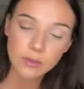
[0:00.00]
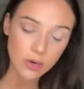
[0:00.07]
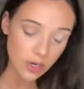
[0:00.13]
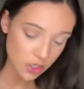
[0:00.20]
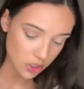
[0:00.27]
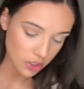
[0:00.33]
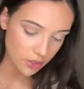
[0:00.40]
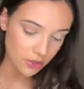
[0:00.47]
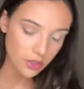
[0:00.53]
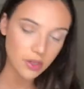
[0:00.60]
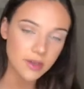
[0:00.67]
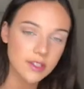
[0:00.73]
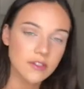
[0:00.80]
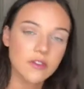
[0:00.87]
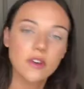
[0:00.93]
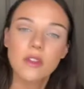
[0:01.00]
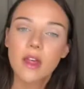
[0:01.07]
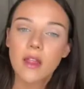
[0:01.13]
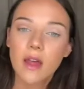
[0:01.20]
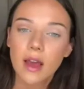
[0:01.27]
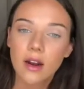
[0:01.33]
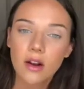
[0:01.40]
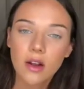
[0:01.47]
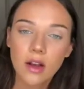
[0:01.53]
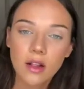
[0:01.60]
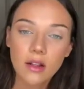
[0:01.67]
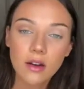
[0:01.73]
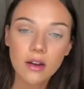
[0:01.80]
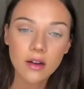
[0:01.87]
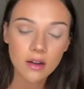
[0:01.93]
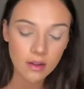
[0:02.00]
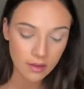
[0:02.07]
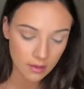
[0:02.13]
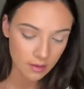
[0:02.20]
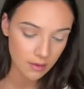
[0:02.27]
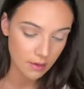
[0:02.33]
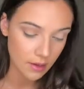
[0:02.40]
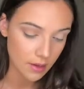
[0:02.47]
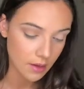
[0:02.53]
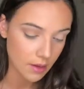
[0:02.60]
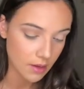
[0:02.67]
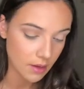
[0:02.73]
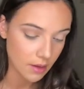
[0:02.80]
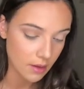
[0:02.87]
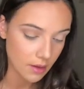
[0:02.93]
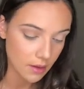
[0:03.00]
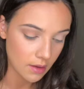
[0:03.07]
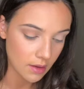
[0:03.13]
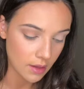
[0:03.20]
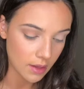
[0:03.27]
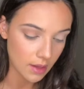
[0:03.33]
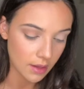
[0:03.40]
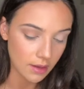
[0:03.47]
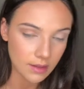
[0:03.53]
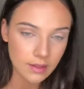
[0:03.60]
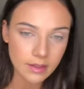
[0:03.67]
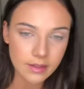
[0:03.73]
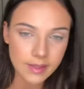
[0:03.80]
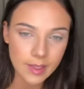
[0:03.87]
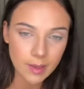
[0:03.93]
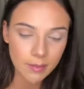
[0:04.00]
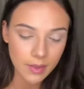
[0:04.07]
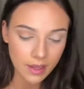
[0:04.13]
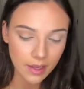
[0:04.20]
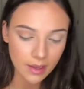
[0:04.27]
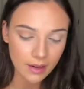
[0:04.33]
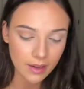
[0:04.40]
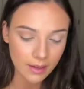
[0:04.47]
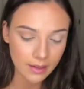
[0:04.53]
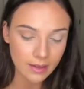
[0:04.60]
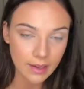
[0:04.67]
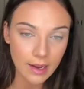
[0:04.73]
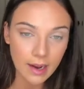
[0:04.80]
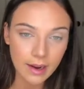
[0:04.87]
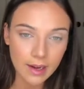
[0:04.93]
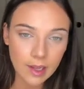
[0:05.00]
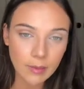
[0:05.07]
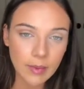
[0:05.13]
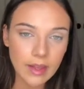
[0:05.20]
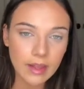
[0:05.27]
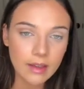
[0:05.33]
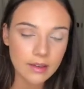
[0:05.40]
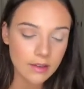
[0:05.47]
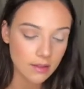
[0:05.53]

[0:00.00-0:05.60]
brush you use for the lighter color and dip in a tiny bit,